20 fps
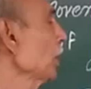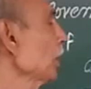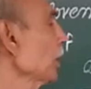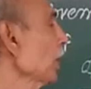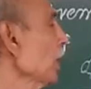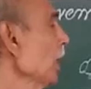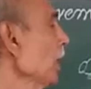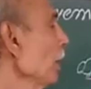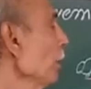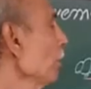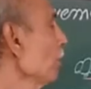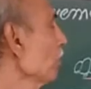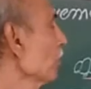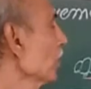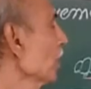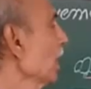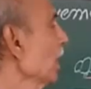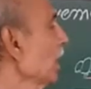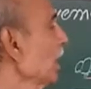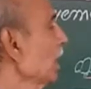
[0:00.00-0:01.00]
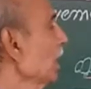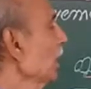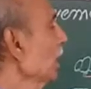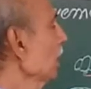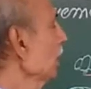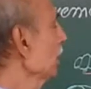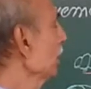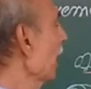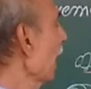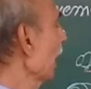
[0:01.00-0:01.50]
Cbse,
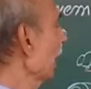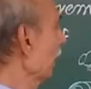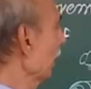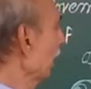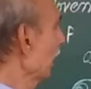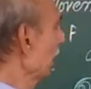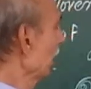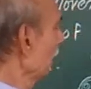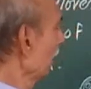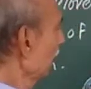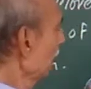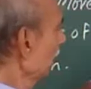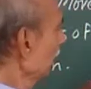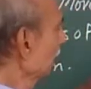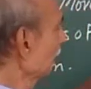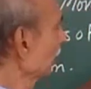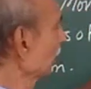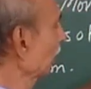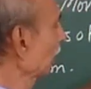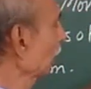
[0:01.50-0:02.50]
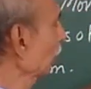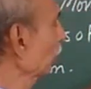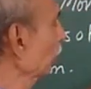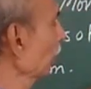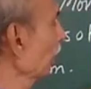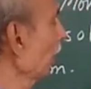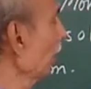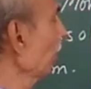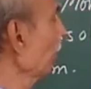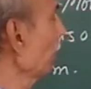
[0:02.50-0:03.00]
then the
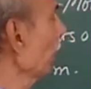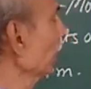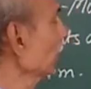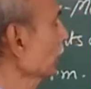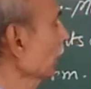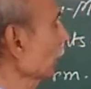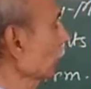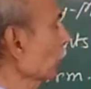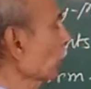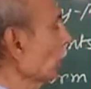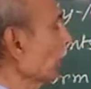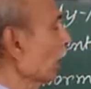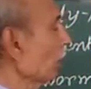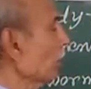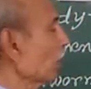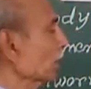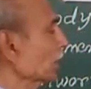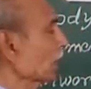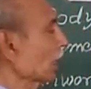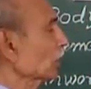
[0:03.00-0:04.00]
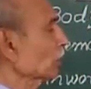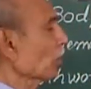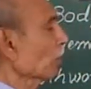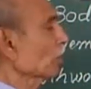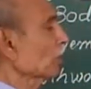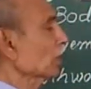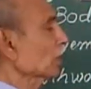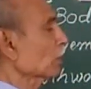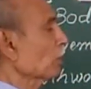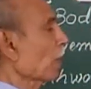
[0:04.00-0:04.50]
circular muscles
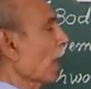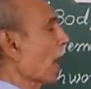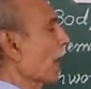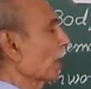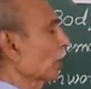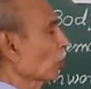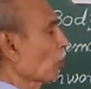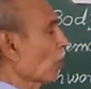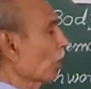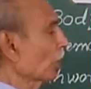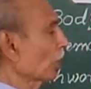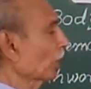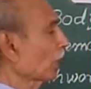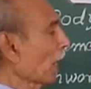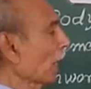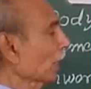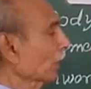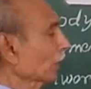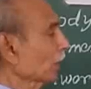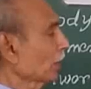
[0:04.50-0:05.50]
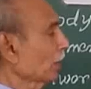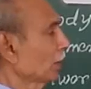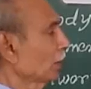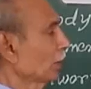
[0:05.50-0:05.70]
of this part contract,